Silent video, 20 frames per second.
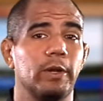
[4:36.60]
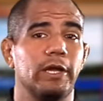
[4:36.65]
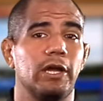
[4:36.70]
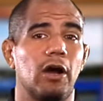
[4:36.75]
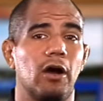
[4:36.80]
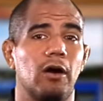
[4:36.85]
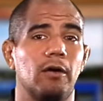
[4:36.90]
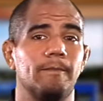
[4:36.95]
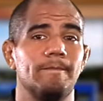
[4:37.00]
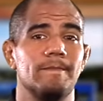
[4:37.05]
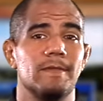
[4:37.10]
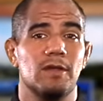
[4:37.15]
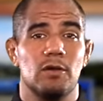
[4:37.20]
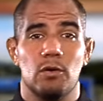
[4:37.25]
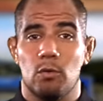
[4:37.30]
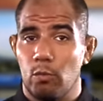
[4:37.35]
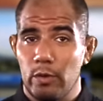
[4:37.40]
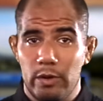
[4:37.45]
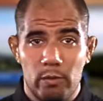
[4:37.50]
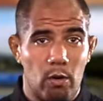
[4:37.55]
we go,
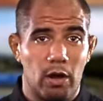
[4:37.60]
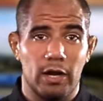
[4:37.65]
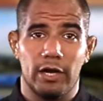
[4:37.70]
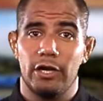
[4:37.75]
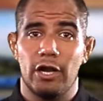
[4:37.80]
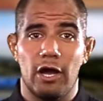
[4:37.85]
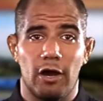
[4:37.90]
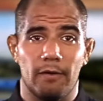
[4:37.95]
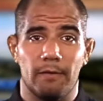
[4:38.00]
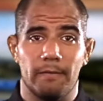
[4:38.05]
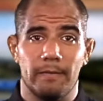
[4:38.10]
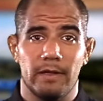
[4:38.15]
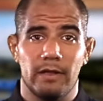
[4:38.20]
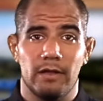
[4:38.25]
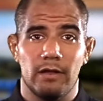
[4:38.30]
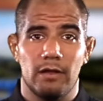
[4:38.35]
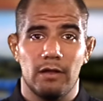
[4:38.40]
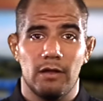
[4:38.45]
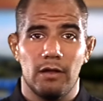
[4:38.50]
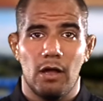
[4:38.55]
we want to know
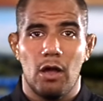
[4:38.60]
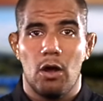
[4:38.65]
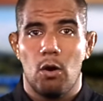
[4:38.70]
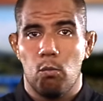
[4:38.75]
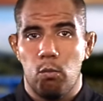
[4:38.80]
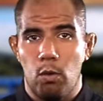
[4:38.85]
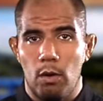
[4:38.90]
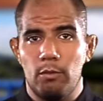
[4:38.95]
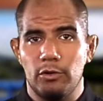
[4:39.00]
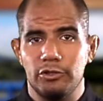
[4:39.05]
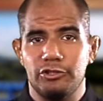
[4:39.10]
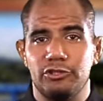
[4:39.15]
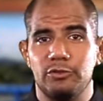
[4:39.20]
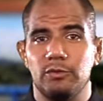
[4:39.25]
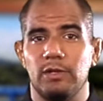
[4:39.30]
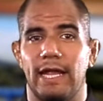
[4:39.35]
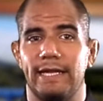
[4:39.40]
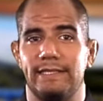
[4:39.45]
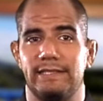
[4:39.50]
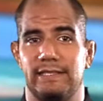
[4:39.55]
what would
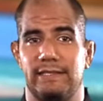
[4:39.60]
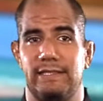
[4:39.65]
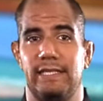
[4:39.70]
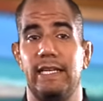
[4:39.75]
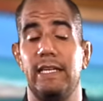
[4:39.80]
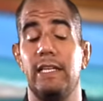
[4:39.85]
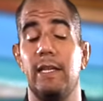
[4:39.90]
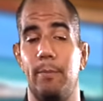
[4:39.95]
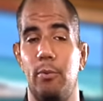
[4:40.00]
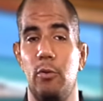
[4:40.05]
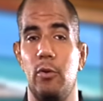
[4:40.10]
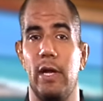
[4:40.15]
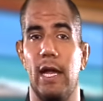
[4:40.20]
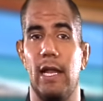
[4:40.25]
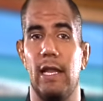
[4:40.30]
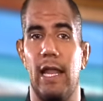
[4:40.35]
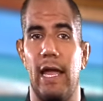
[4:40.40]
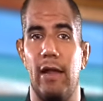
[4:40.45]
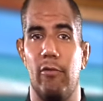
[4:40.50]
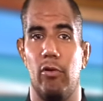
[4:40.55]
you like to see in the
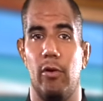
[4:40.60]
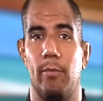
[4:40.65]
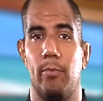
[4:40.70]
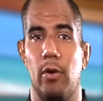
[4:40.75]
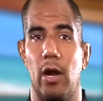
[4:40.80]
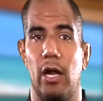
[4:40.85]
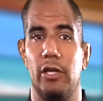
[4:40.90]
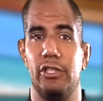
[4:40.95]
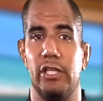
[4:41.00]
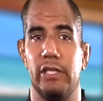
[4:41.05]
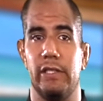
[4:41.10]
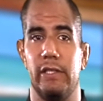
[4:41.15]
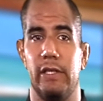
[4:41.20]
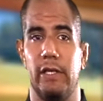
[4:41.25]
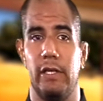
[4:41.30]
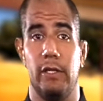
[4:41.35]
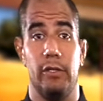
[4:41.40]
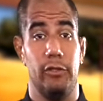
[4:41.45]
Phuket Light Rail project?